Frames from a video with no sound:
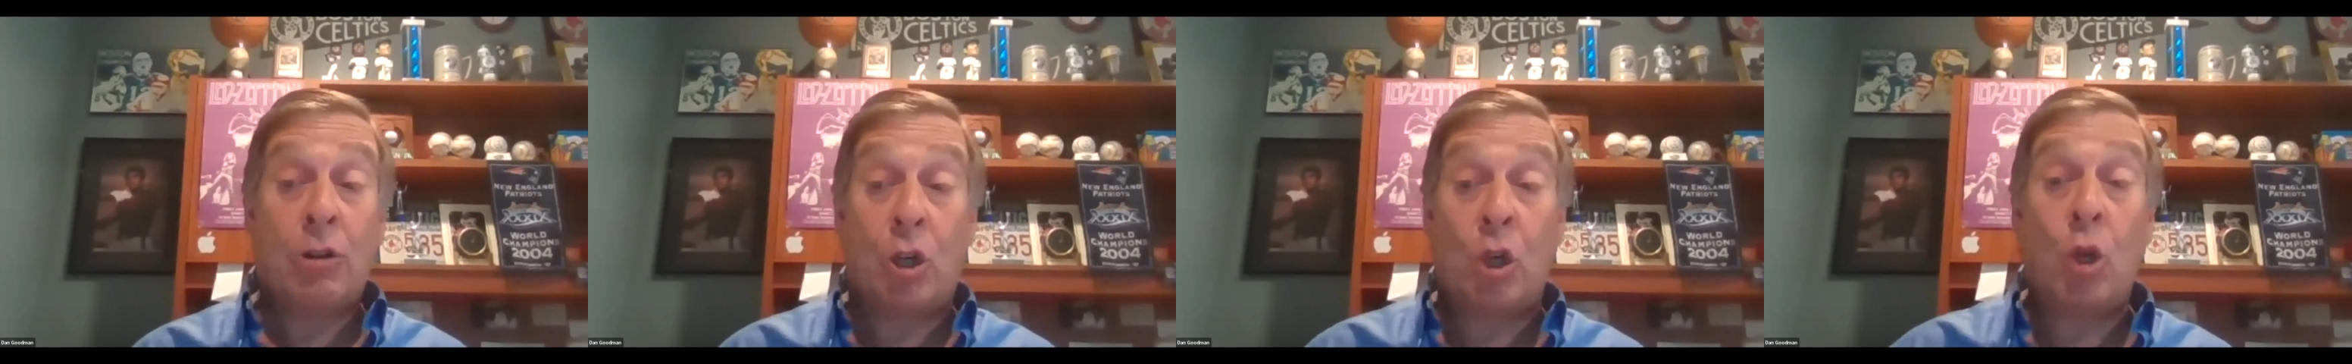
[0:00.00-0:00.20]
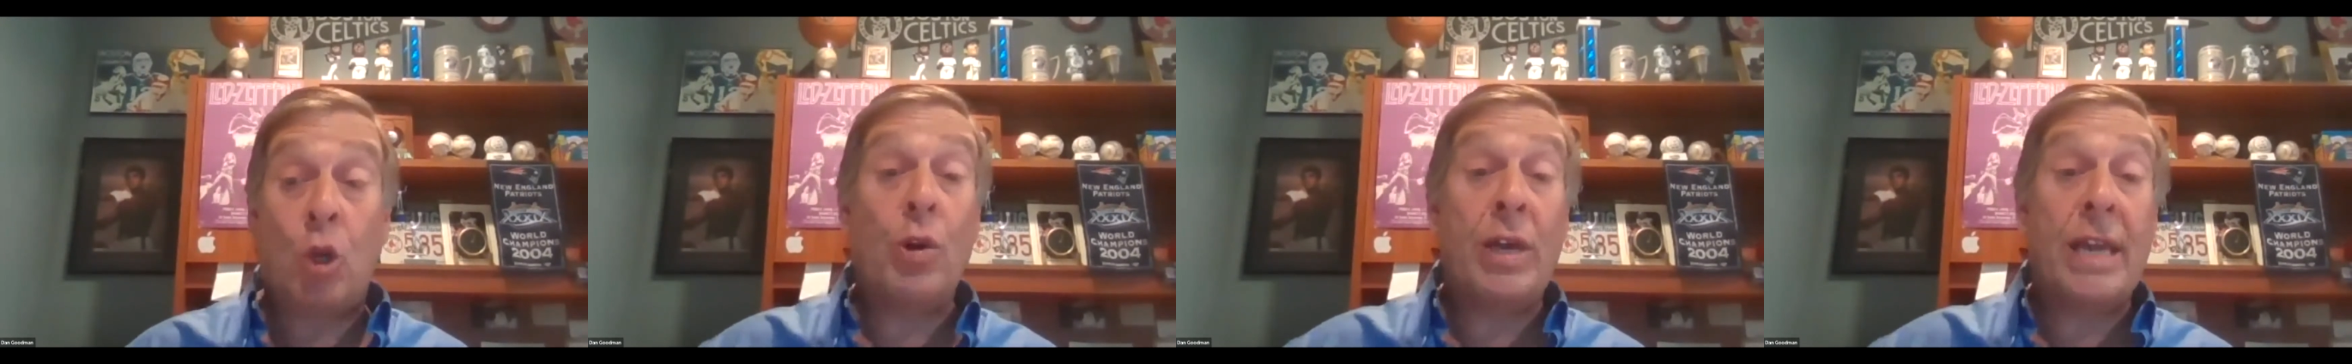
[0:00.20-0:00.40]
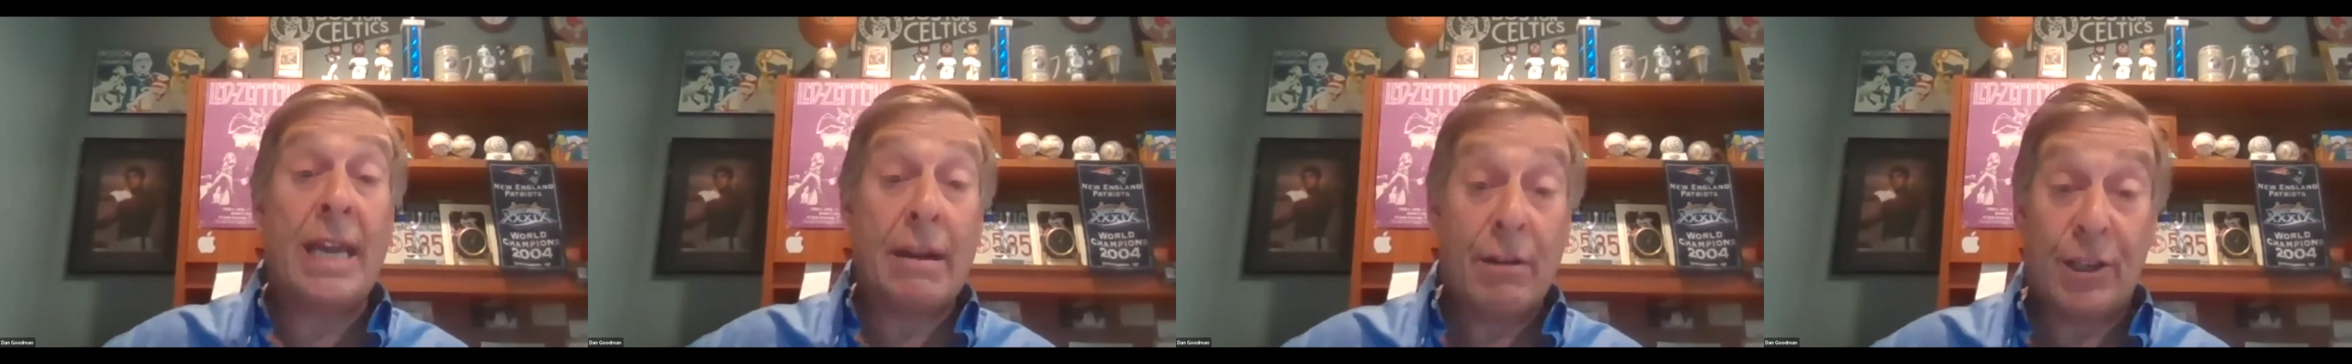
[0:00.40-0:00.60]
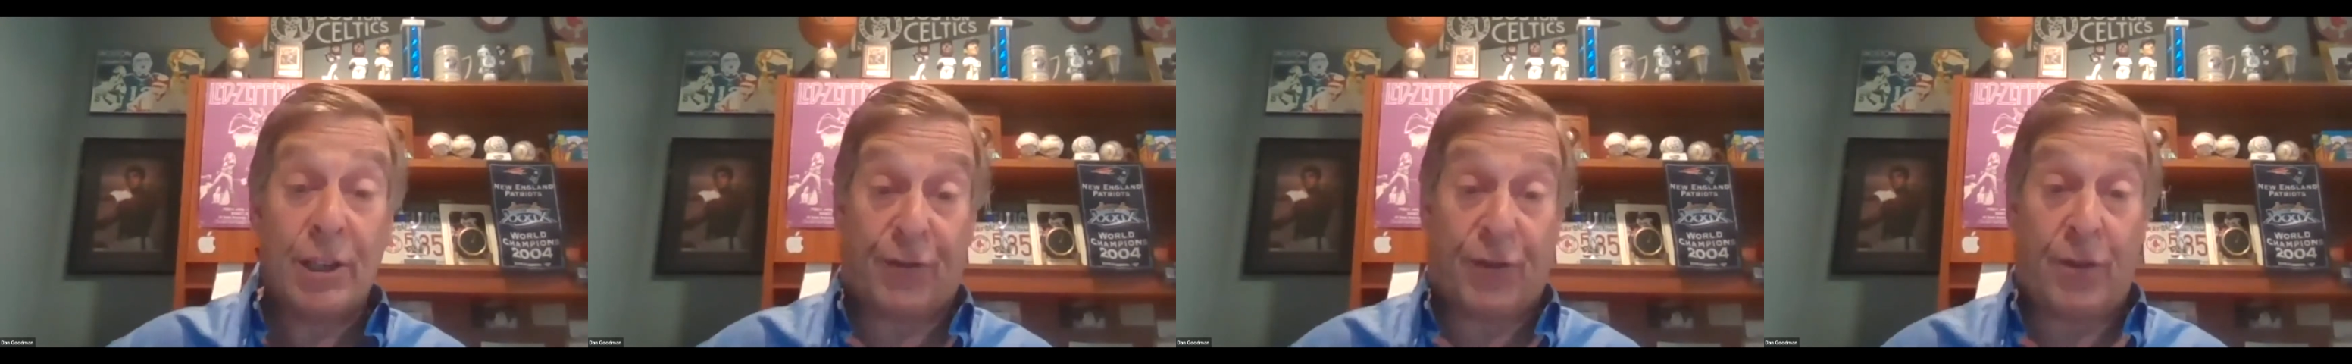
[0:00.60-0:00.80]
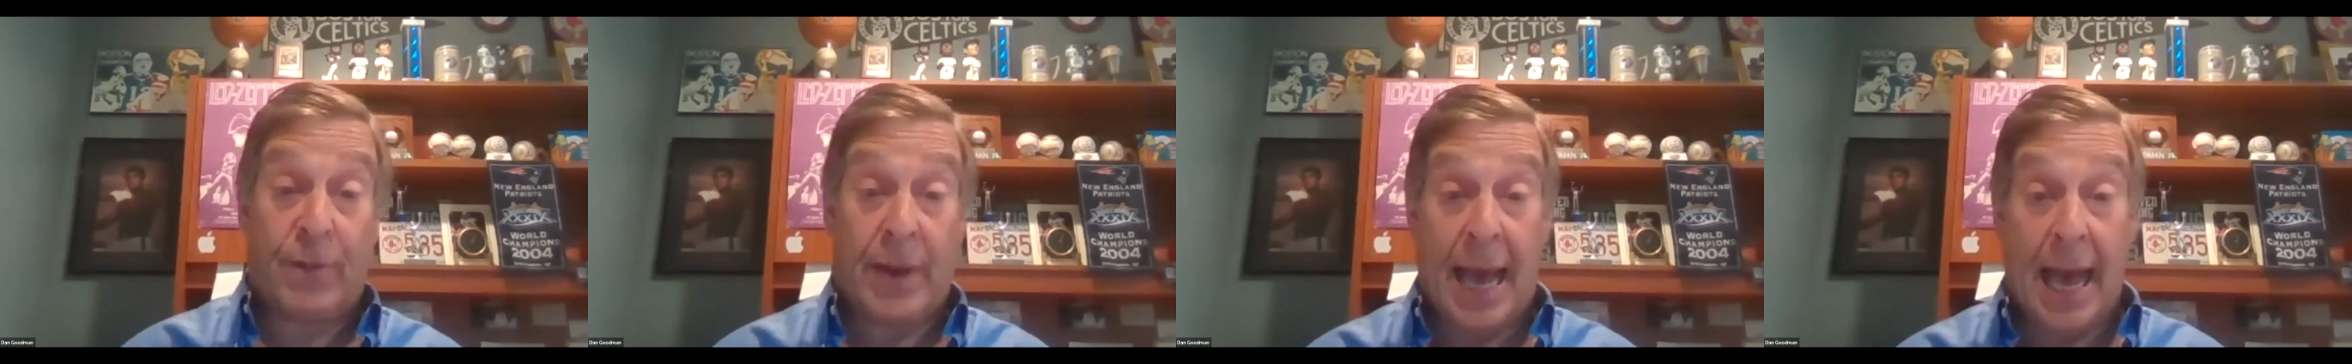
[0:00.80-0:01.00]
2
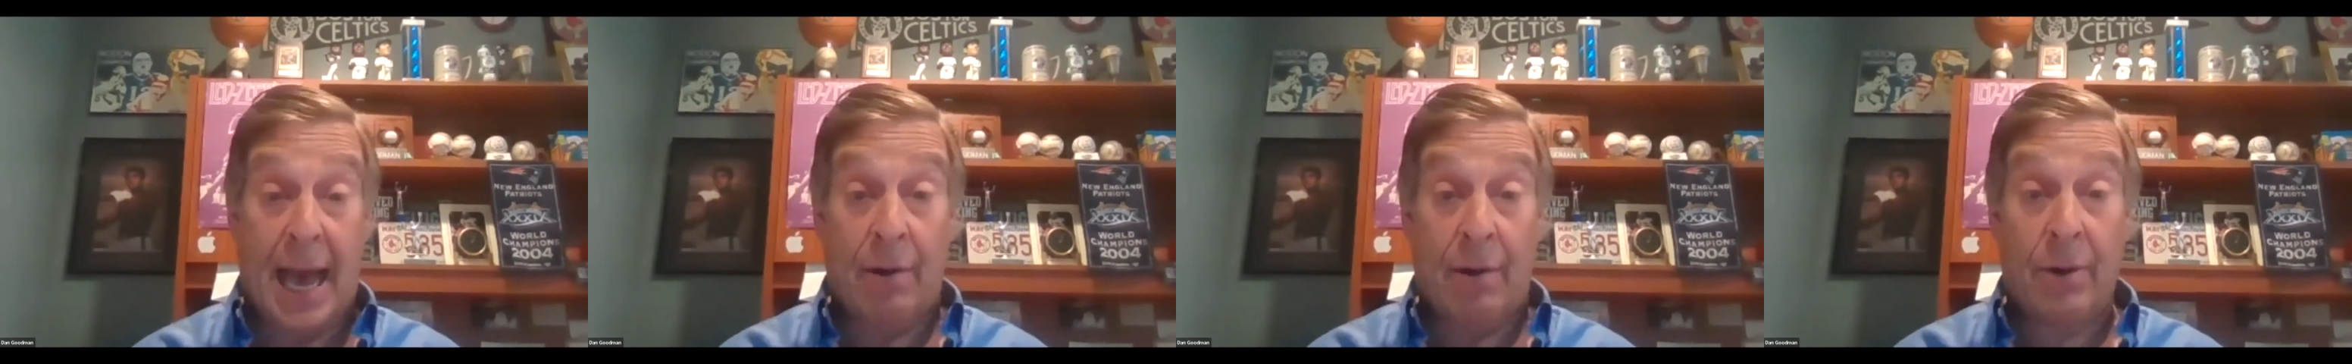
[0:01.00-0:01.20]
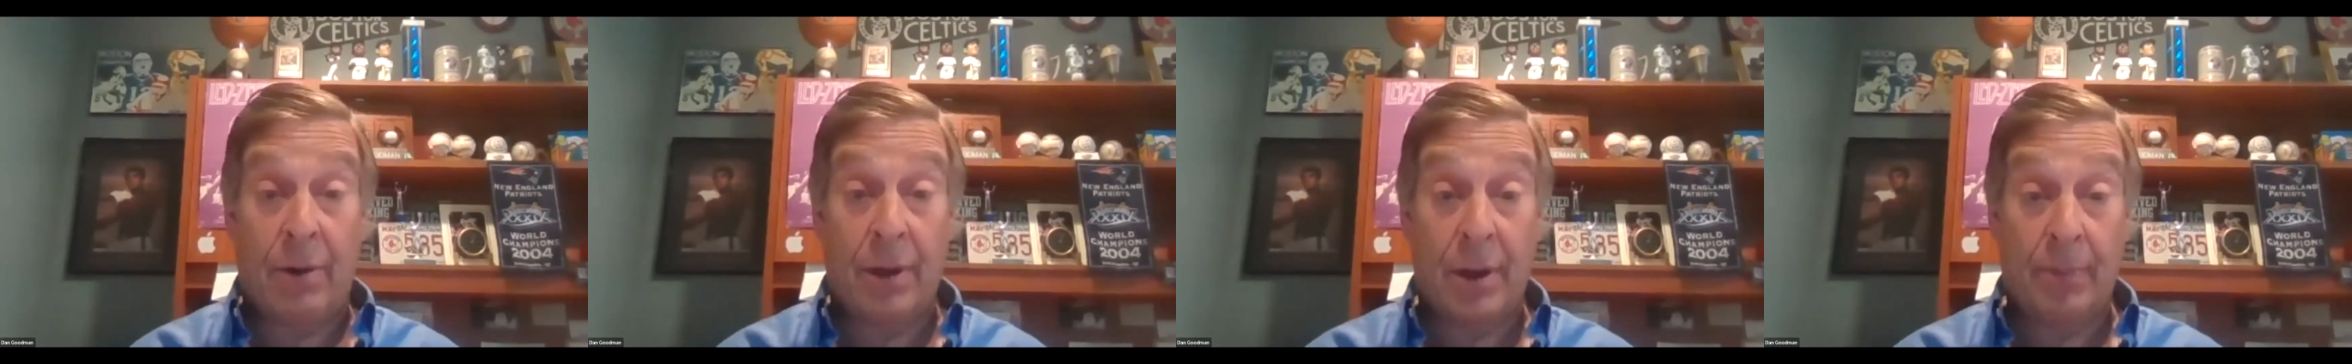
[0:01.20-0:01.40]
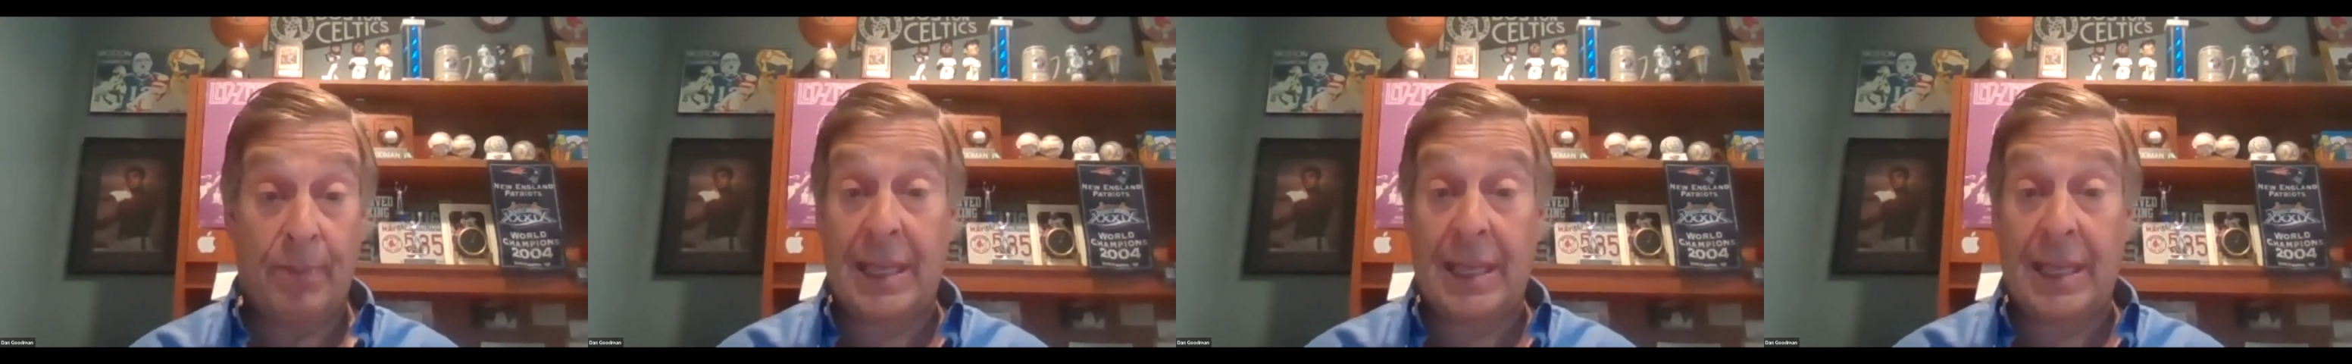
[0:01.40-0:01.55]
years from now,